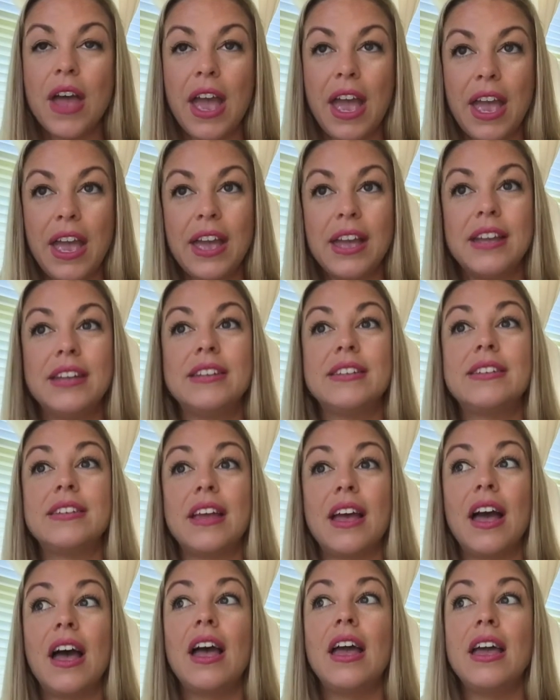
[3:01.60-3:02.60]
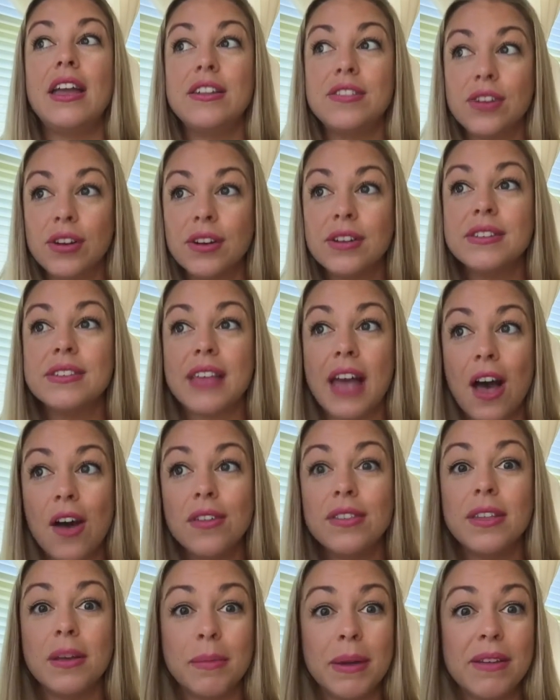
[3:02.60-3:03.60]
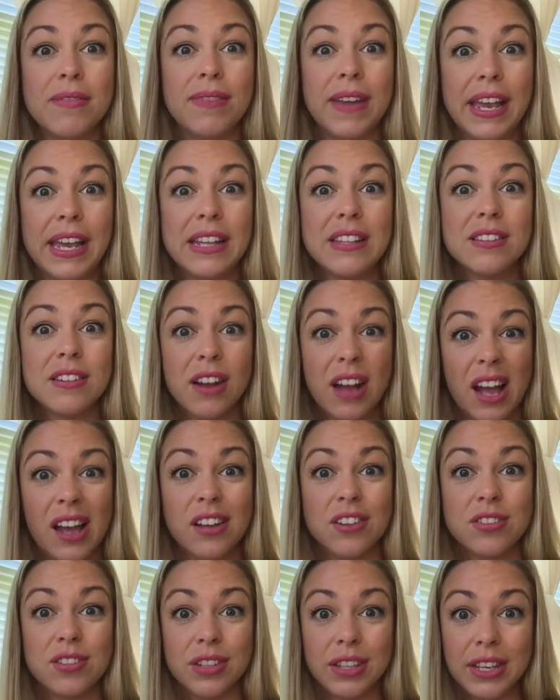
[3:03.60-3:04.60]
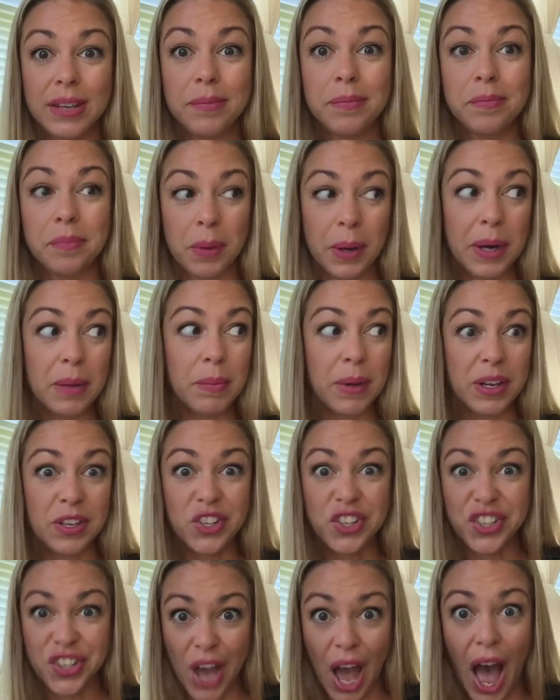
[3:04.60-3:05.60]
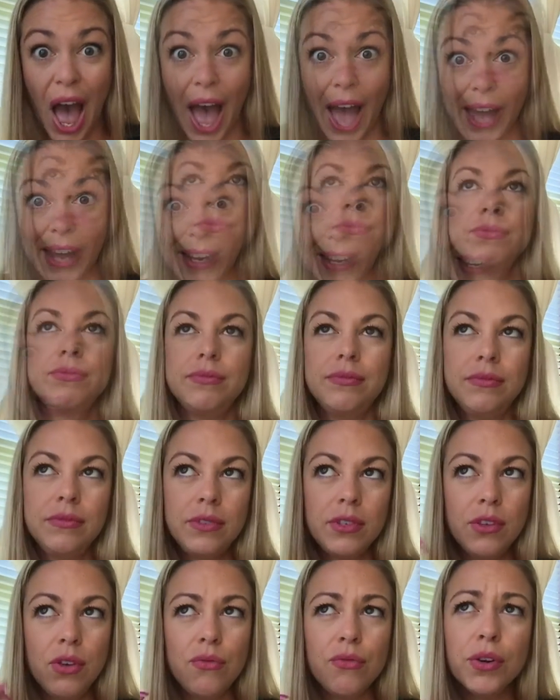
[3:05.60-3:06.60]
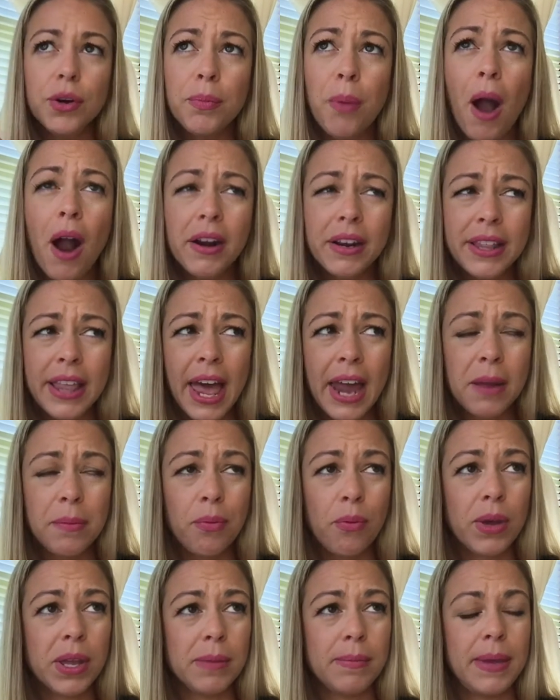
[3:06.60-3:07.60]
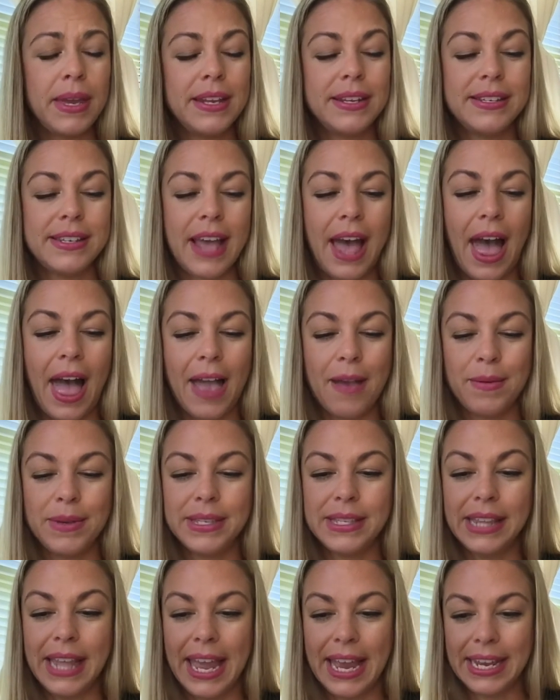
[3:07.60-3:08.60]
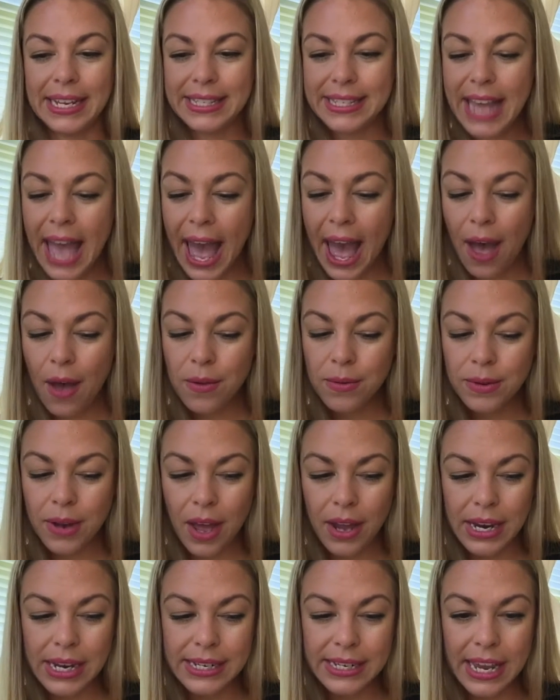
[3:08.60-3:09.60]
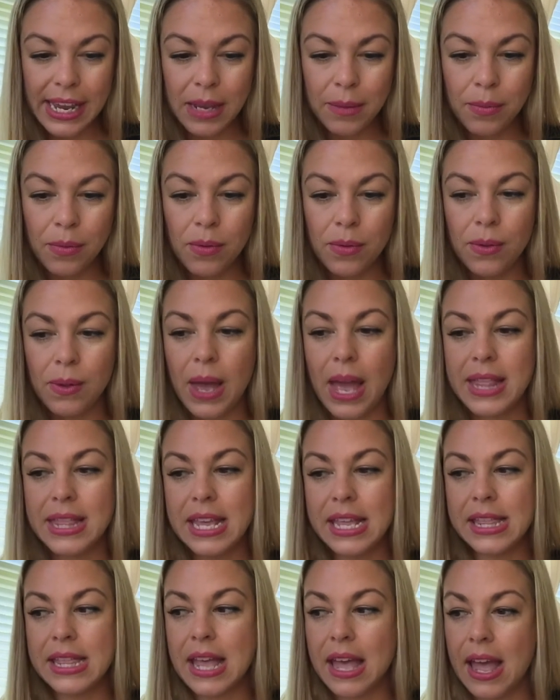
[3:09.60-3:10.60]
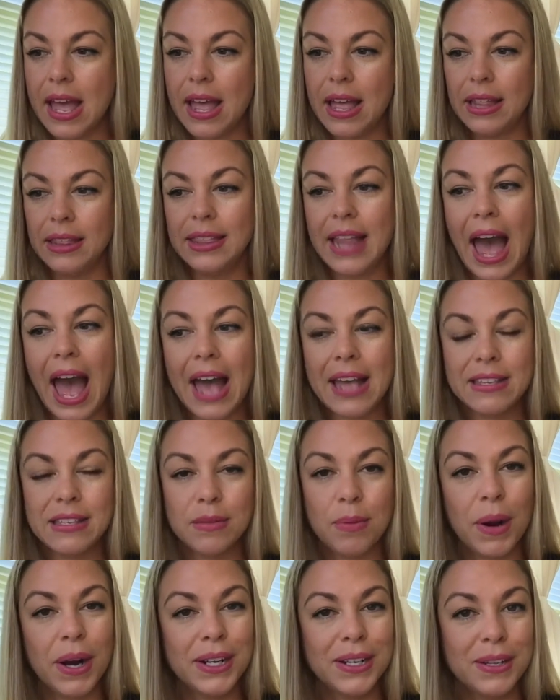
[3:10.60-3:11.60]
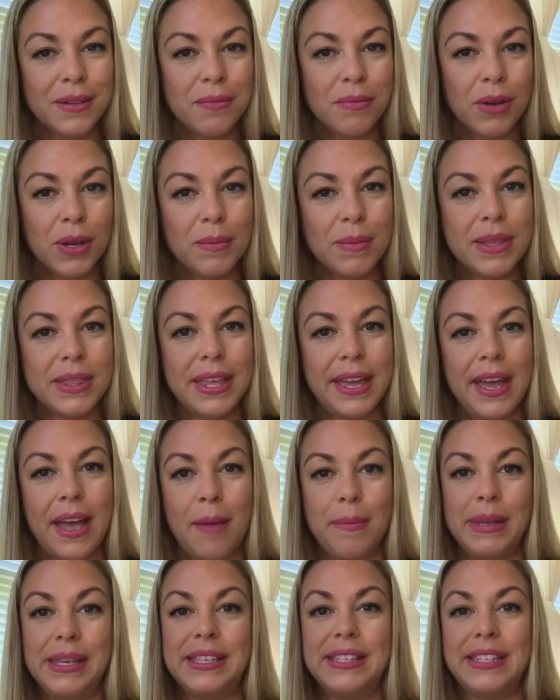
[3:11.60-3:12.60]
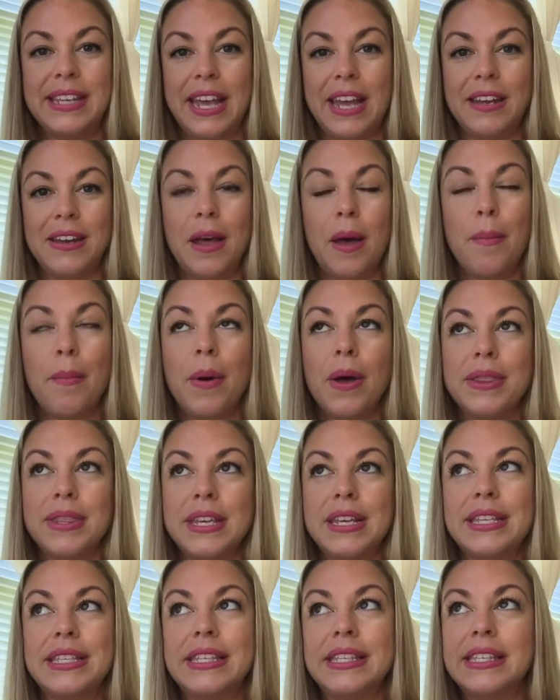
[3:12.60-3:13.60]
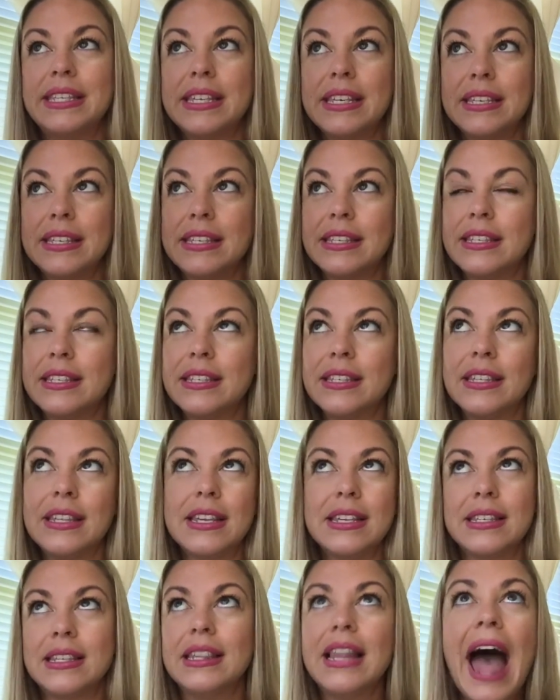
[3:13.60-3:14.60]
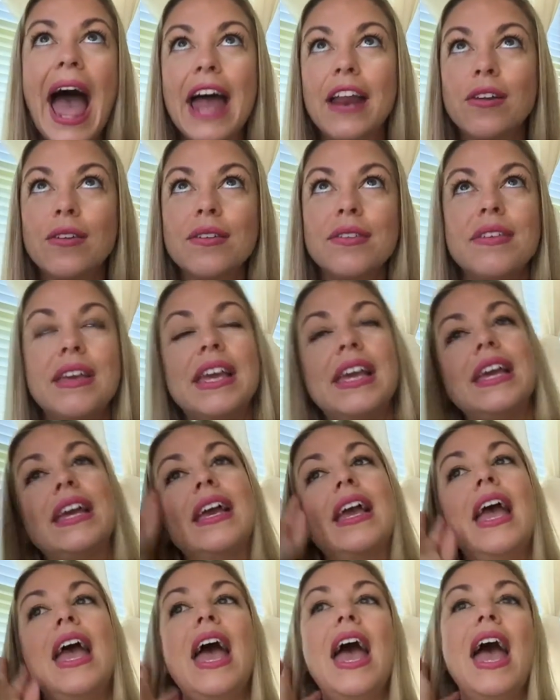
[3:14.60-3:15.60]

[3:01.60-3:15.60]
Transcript: and it turns out that my veins are actually pretty much shot. For part of that appointment, I was laying down on a table, and then the last part of the appointment, they had me stand up on this ladder thing.